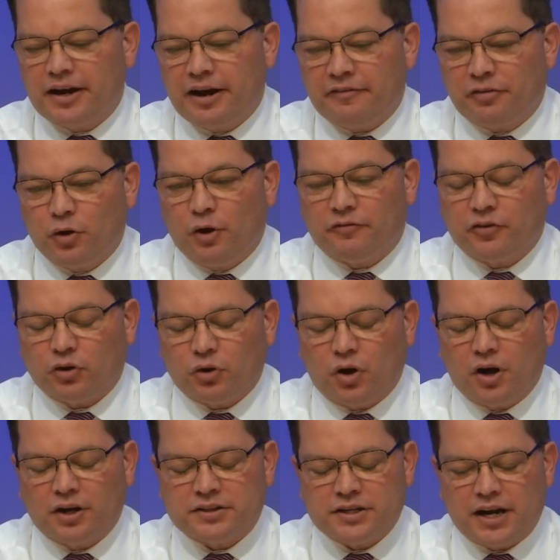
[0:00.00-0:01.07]
I thought for a
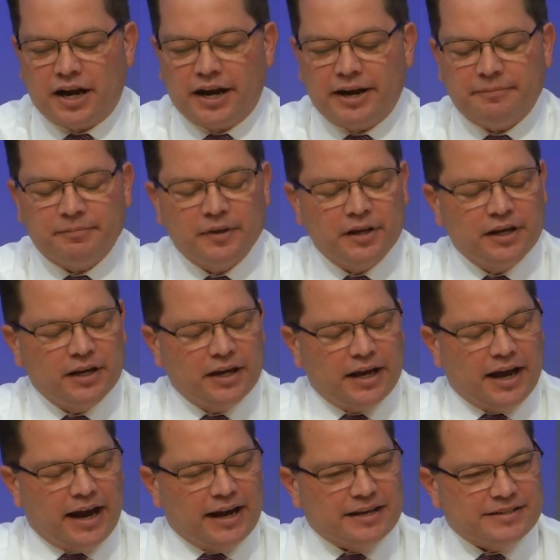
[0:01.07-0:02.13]
long time,
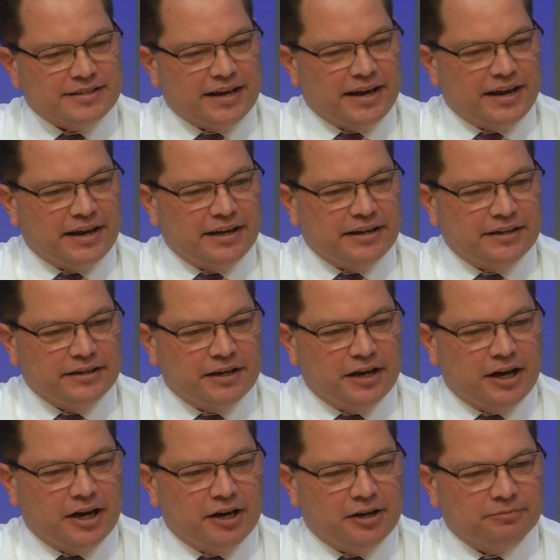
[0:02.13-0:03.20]
as a
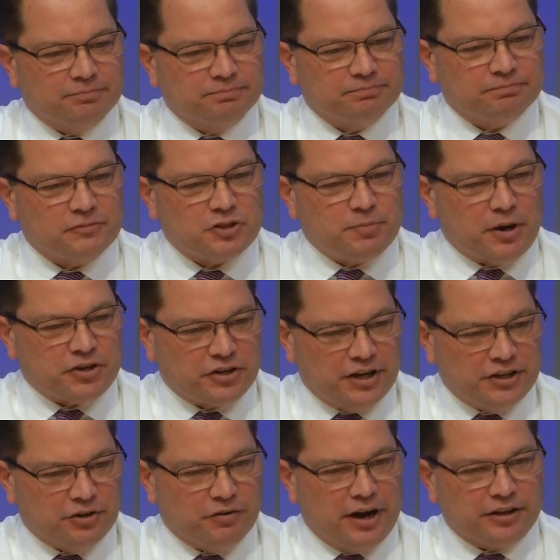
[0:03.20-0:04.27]
special ed
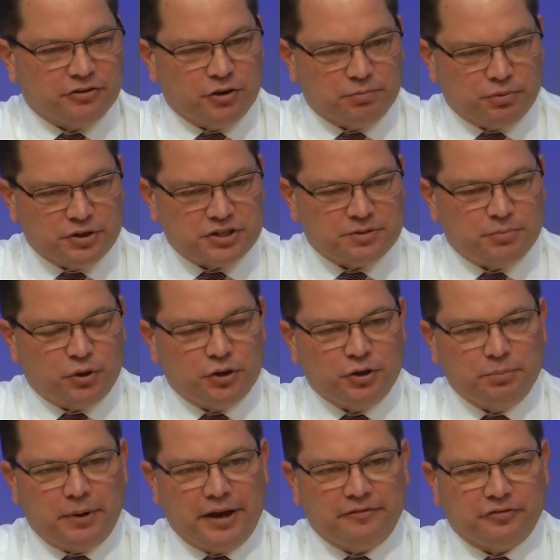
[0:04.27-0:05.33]
director or principal in New
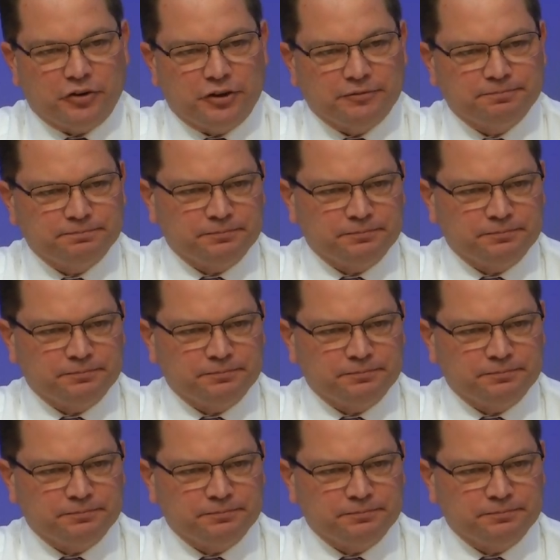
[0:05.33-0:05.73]
Bedford,